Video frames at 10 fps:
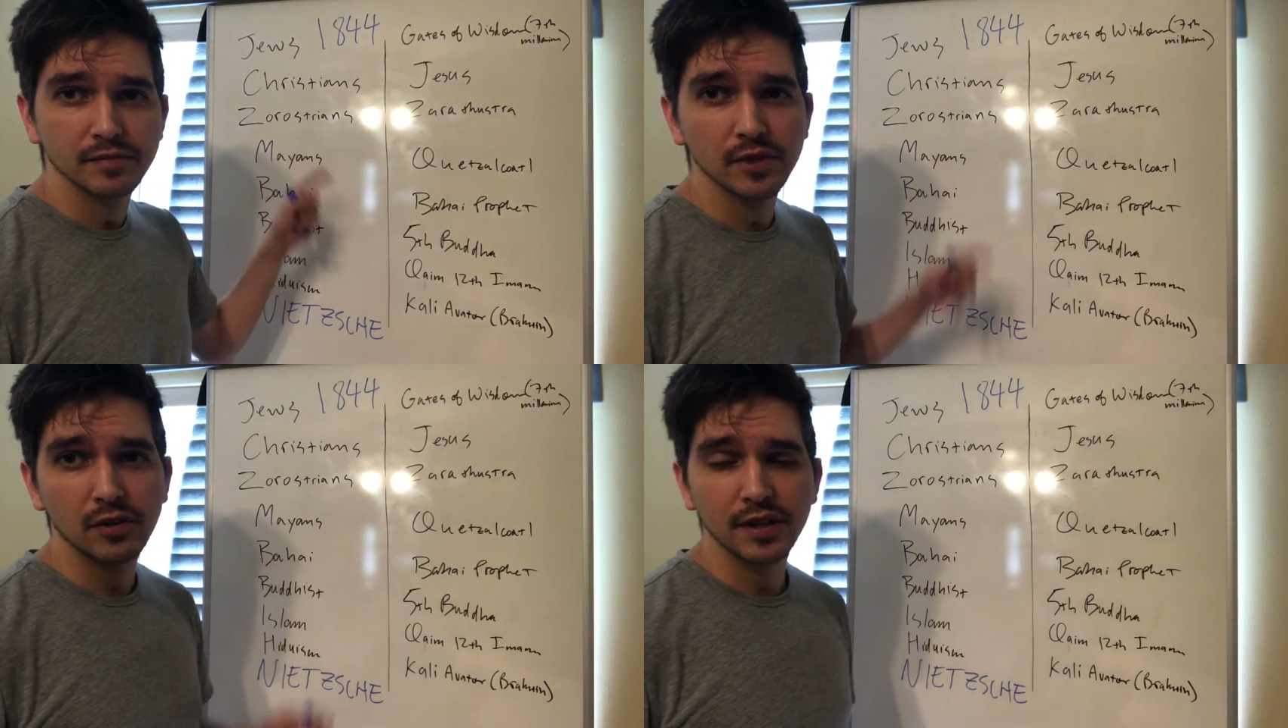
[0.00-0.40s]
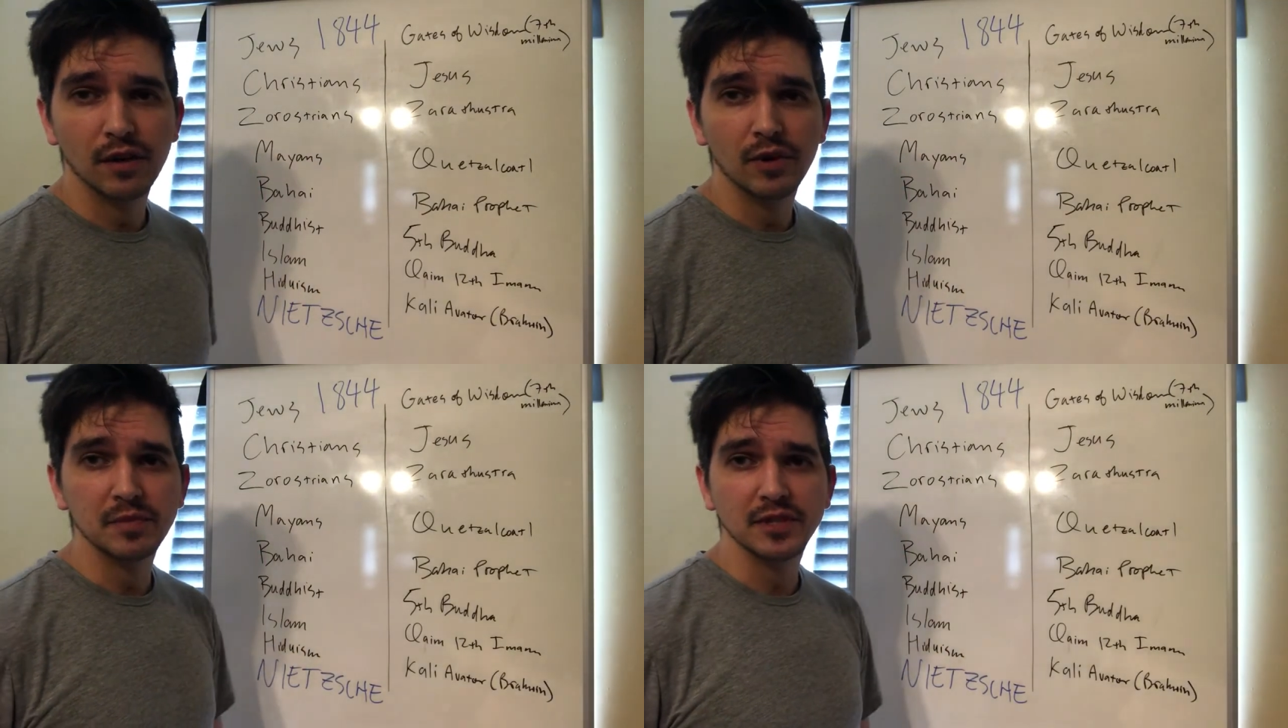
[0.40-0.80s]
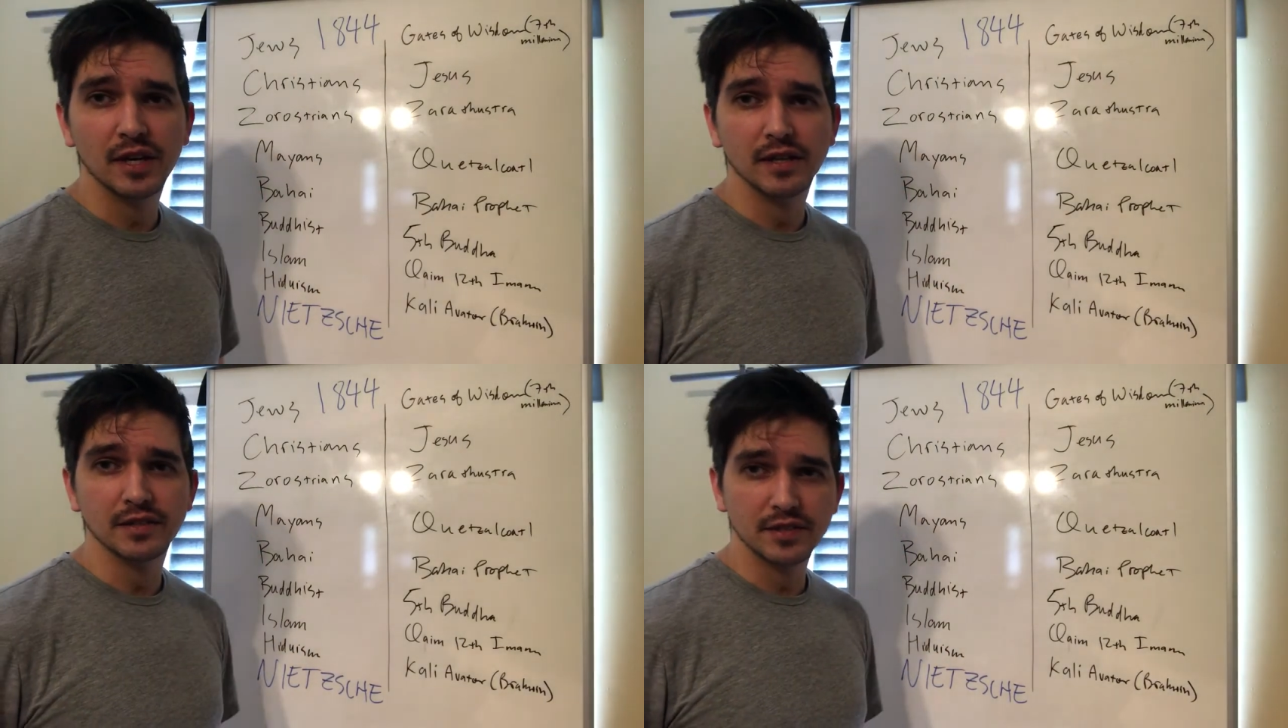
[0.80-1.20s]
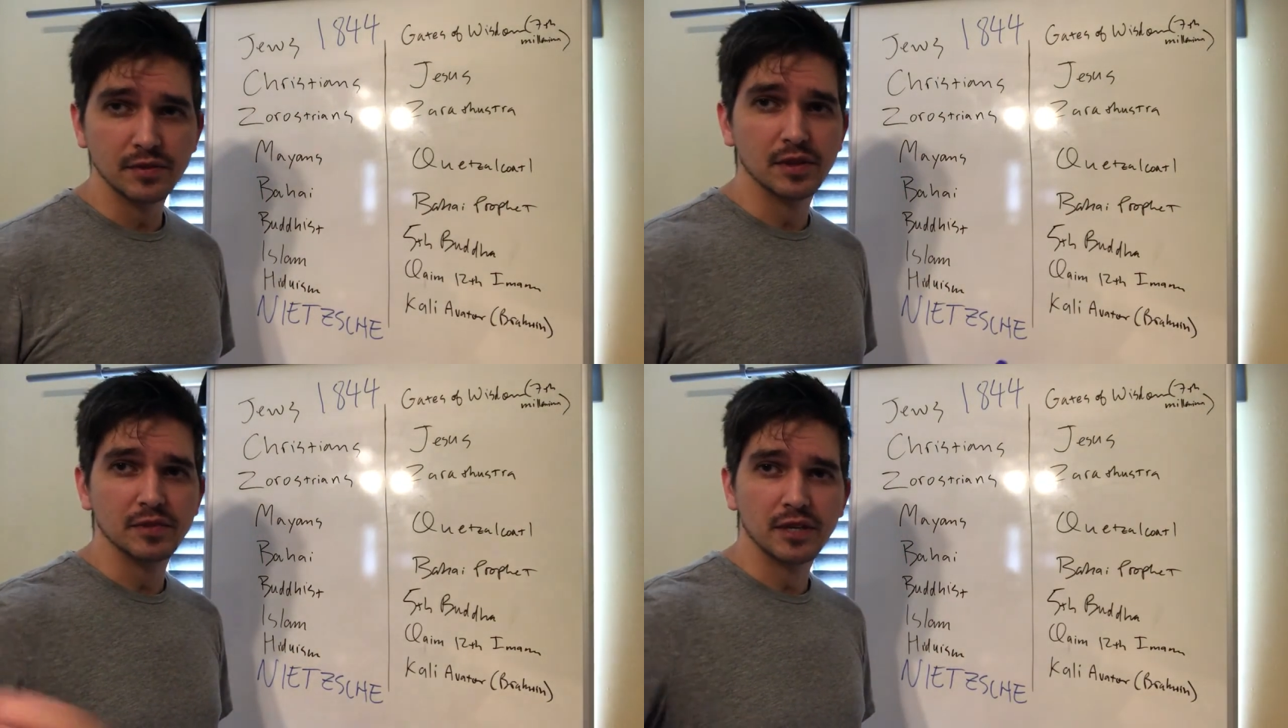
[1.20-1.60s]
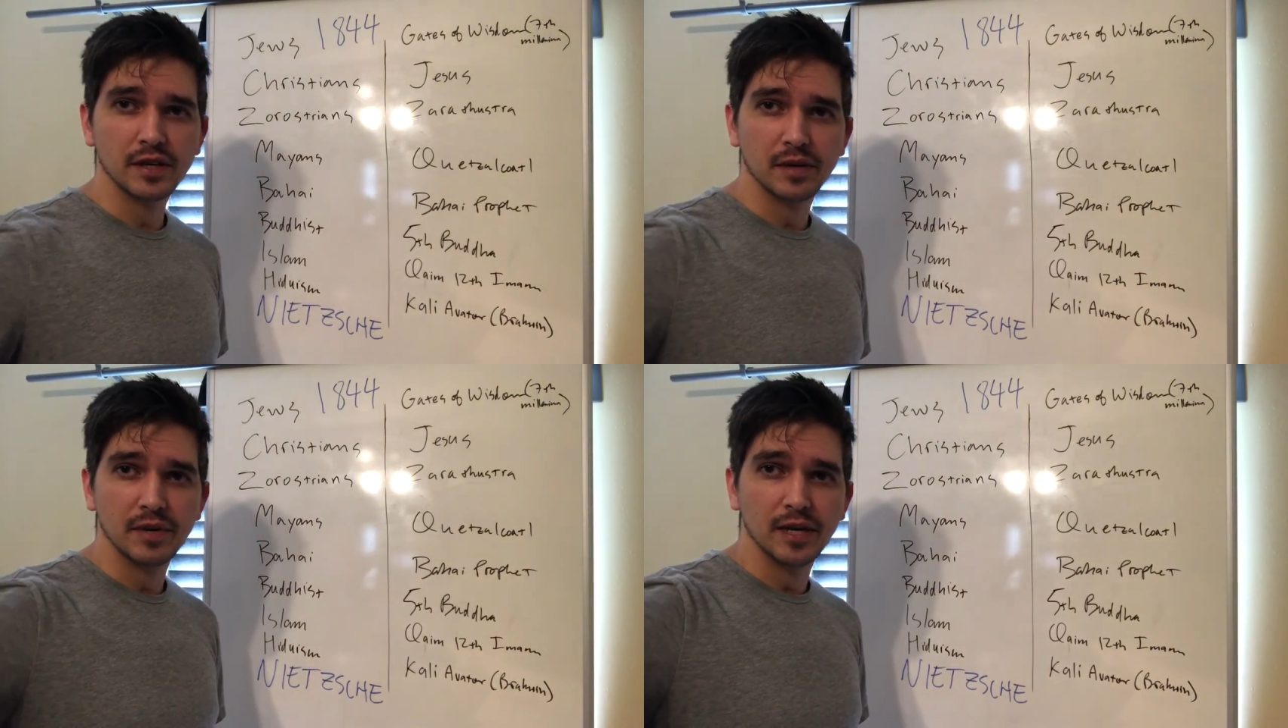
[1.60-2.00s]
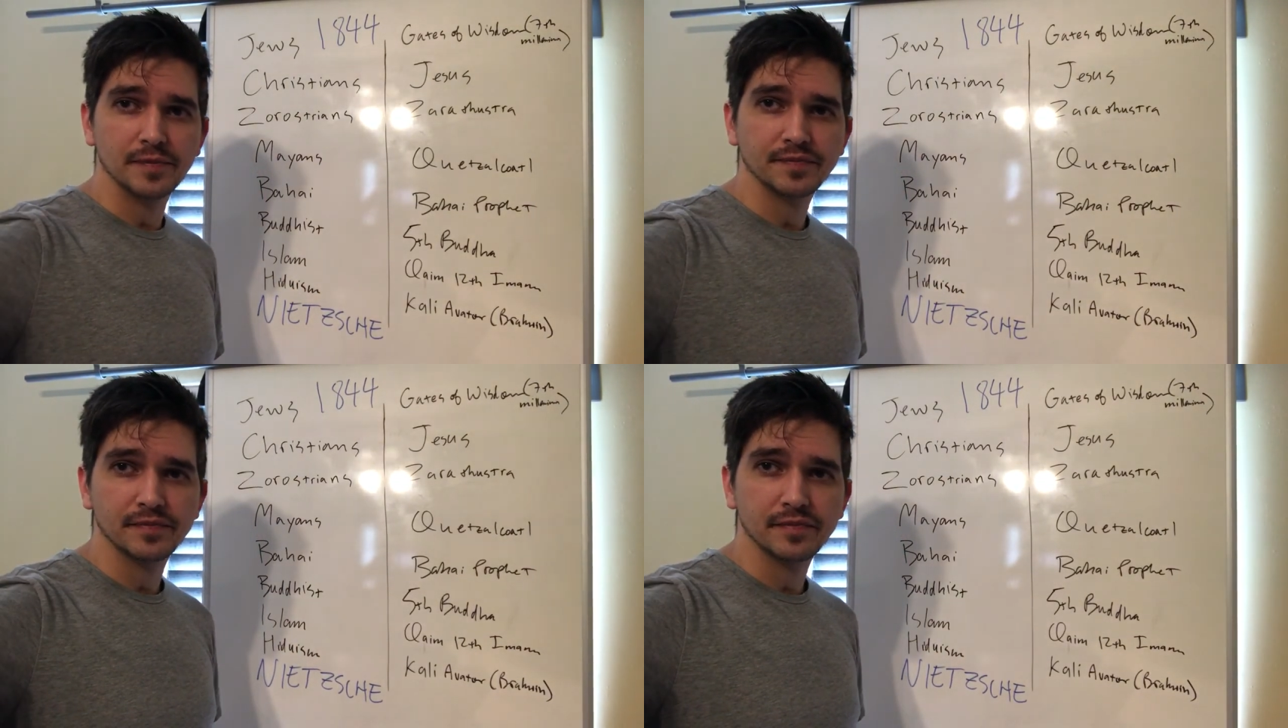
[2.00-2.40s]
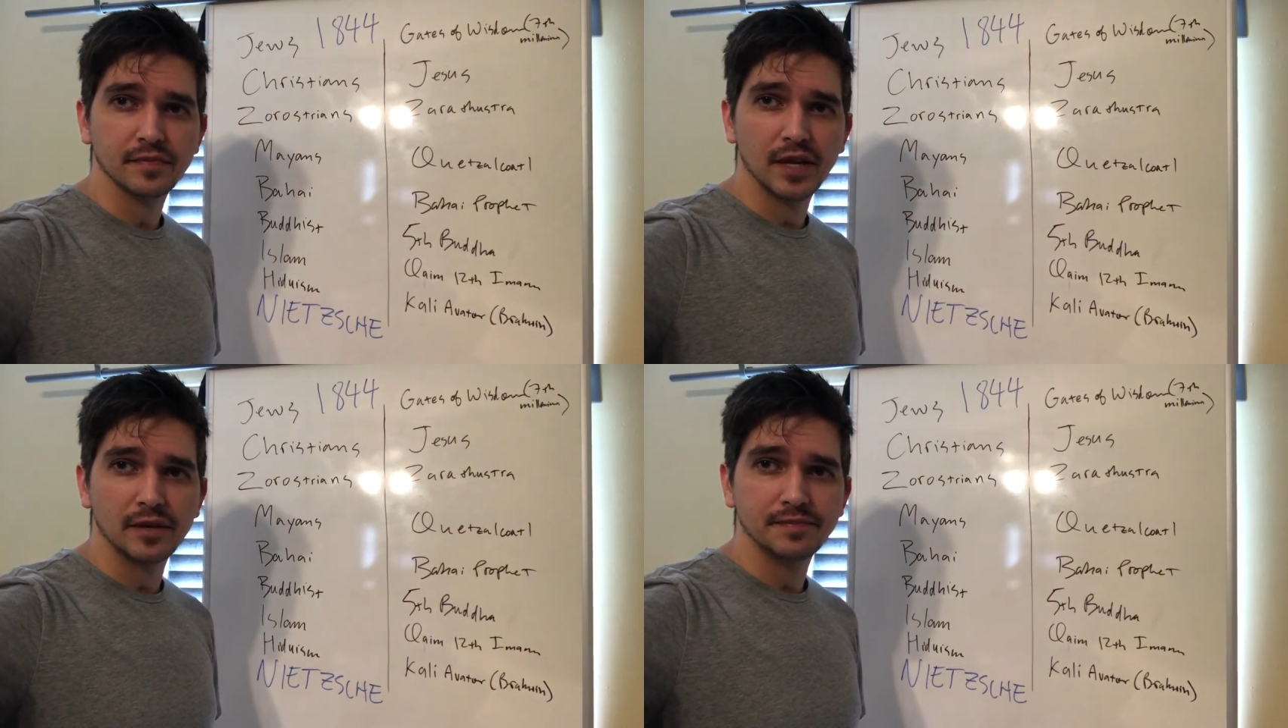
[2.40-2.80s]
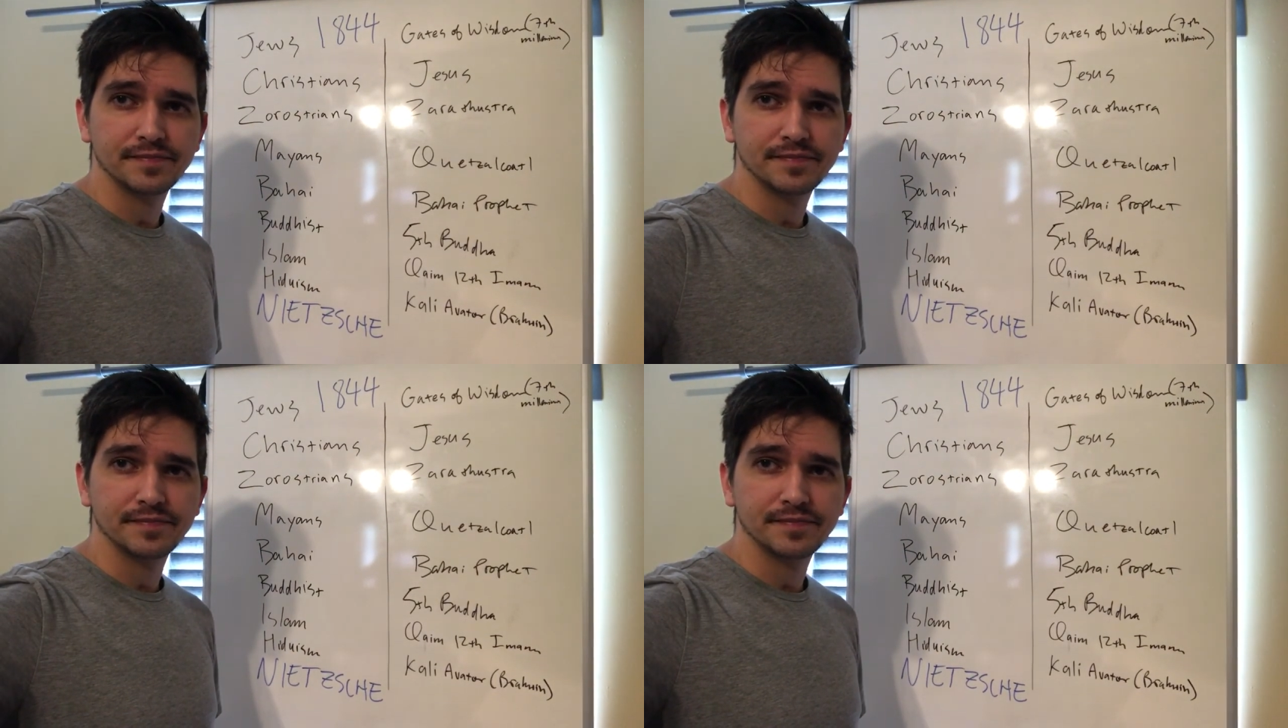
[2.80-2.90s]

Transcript: go on that website and see what I'm talking about later.